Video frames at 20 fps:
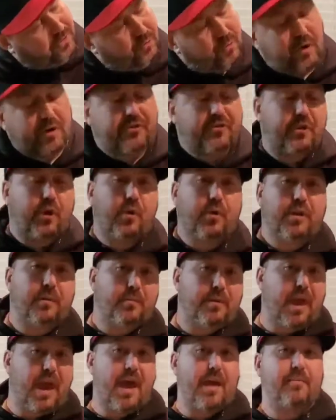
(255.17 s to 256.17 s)

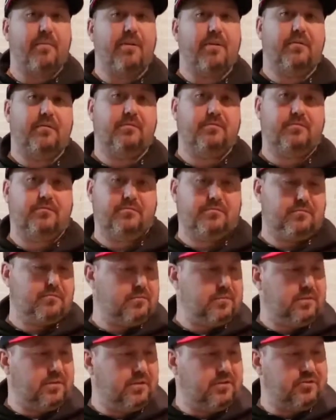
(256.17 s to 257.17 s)
Rustoleum cabinet,
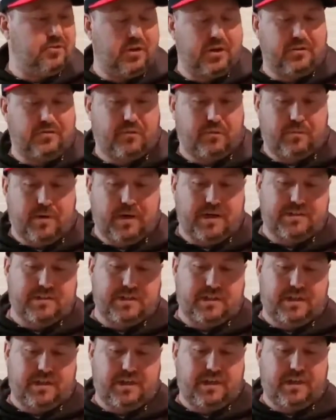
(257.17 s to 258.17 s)
the transformation
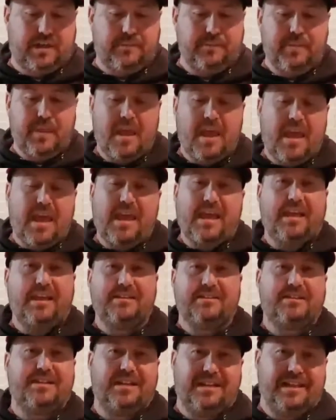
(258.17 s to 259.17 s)
kit,
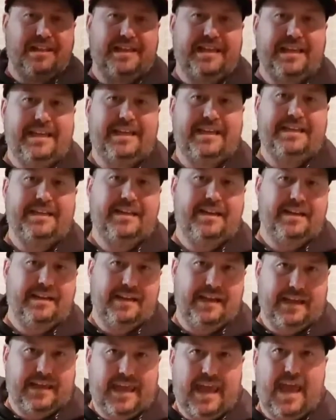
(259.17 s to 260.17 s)
is clean
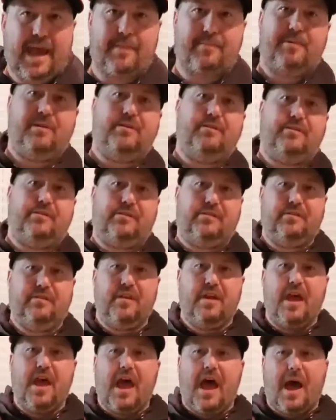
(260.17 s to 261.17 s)
the cabinets.
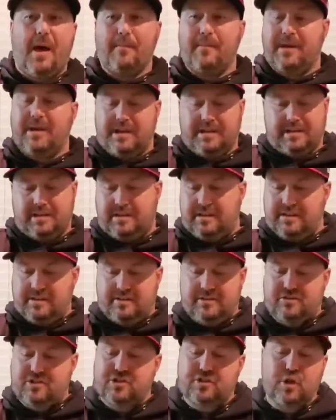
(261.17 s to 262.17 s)
I mean,
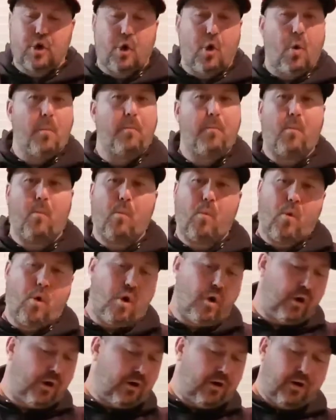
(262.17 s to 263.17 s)
soap,
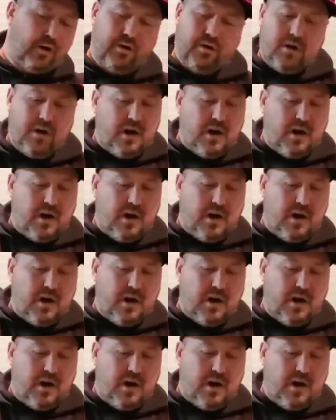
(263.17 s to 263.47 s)
water.